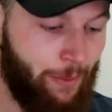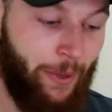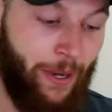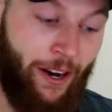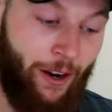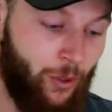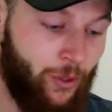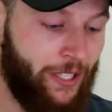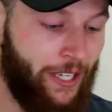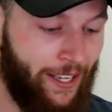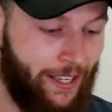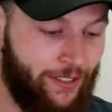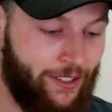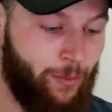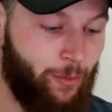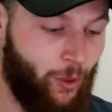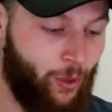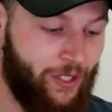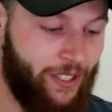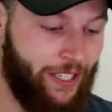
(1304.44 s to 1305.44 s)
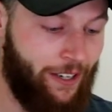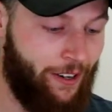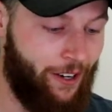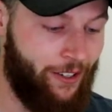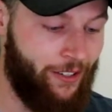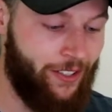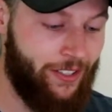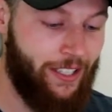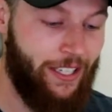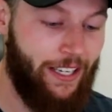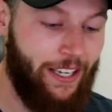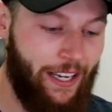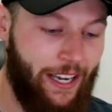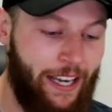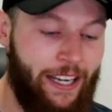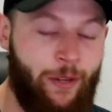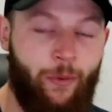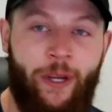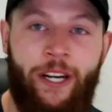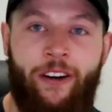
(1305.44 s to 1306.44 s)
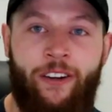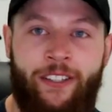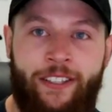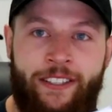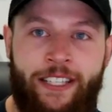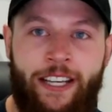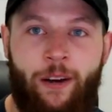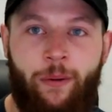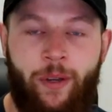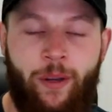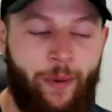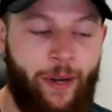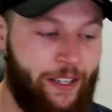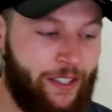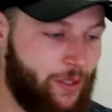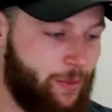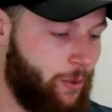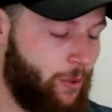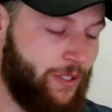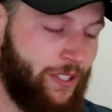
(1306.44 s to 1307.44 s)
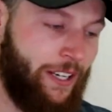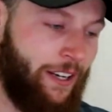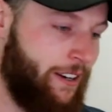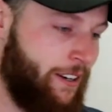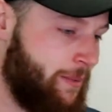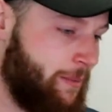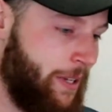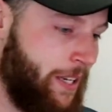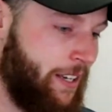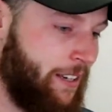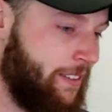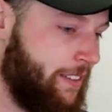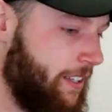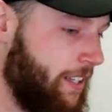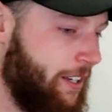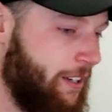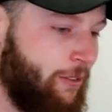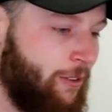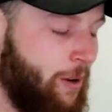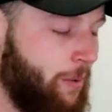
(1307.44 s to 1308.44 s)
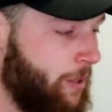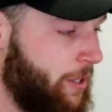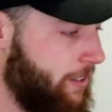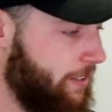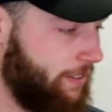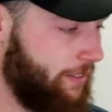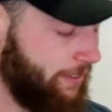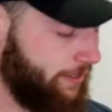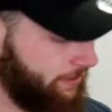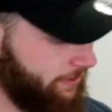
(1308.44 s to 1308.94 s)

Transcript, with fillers: But I also had sports heroes. And he went on to tell me about his sports heroes. Man, Robert,